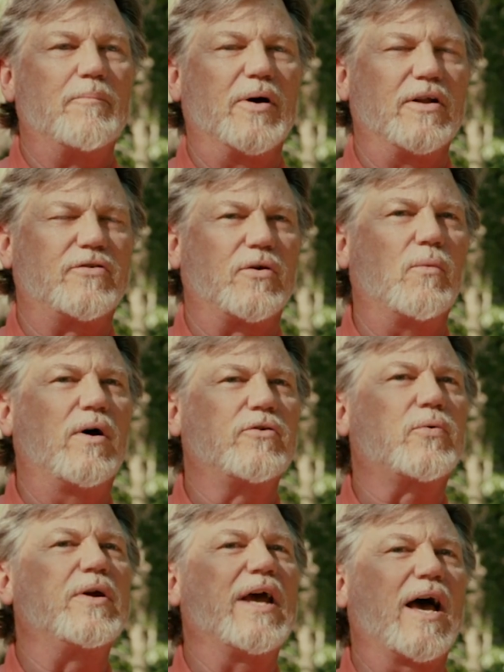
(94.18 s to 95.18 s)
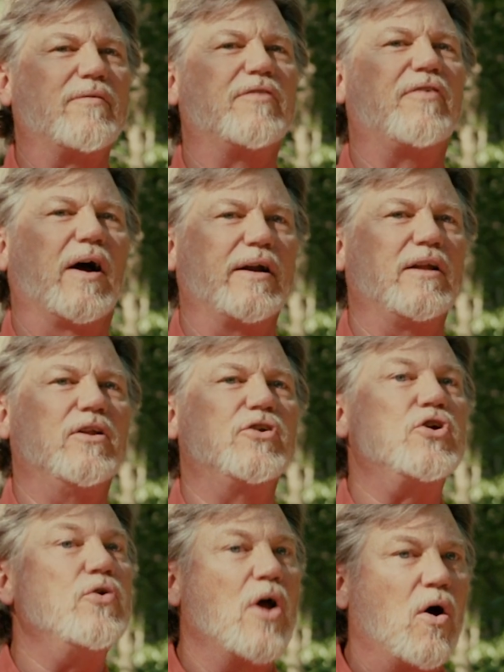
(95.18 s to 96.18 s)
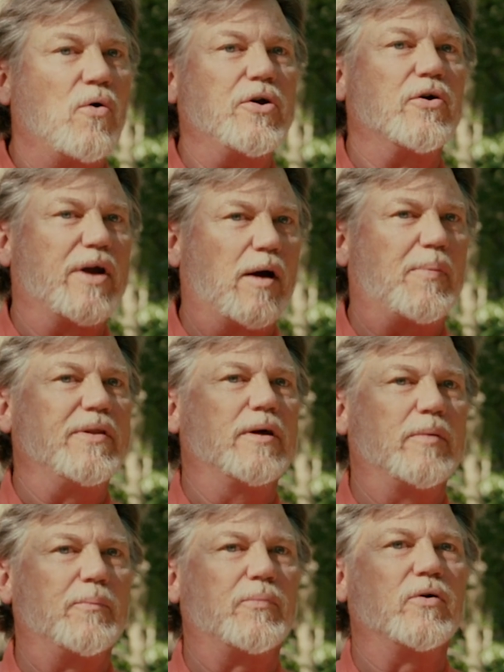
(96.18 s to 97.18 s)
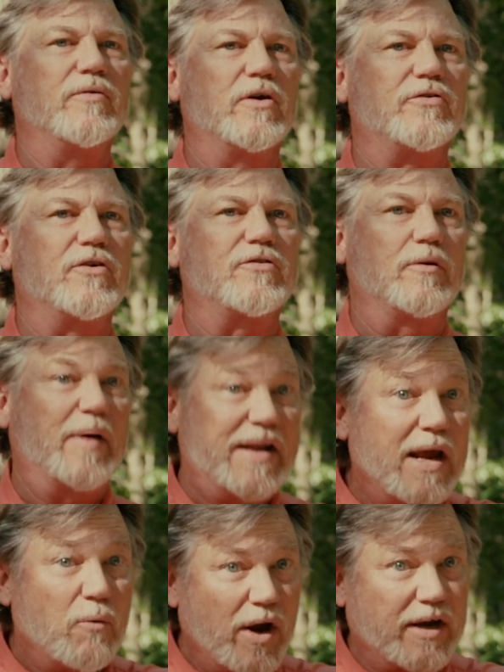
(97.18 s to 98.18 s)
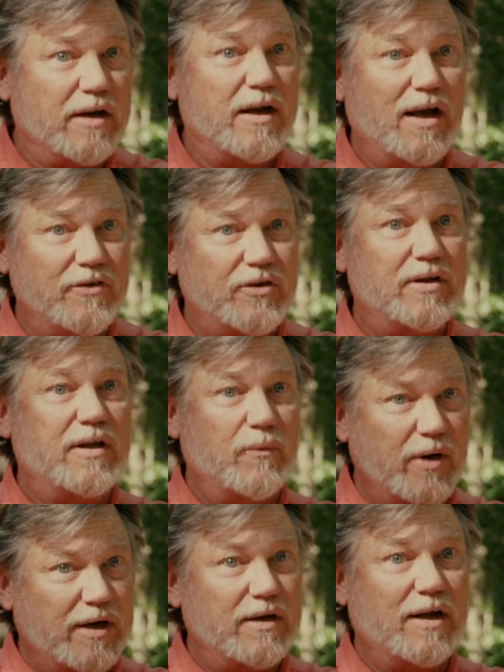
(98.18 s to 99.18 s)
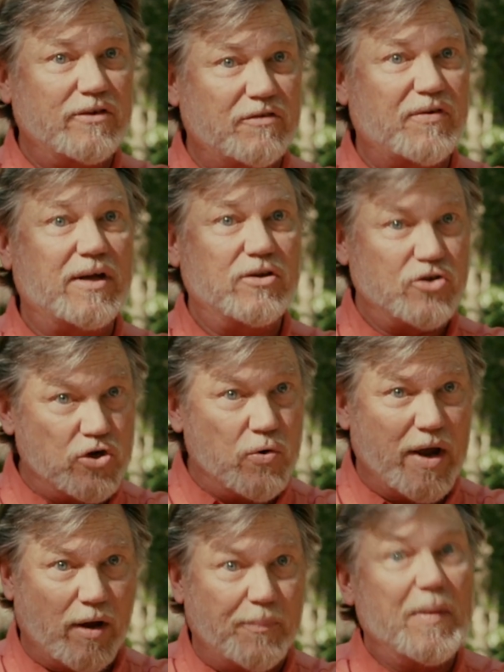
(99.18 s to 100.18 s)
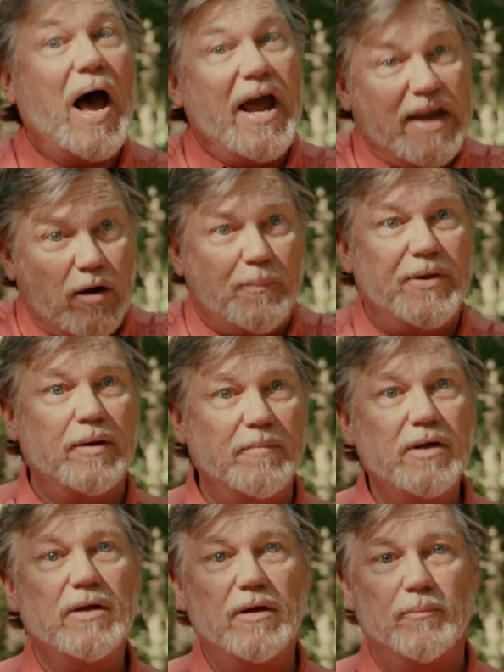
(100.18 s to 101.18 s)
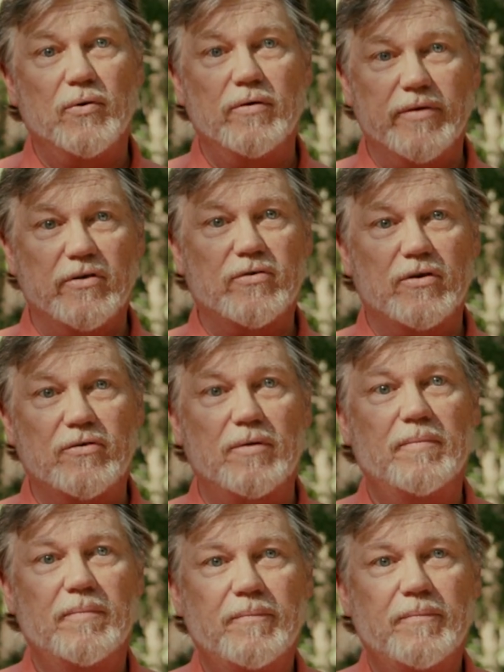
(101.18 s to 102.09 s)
But it's the ones where you have a finding that you know you're helping them improve their system, and they recognize it, and they recognize the fact that you helped, I helped them improve their system.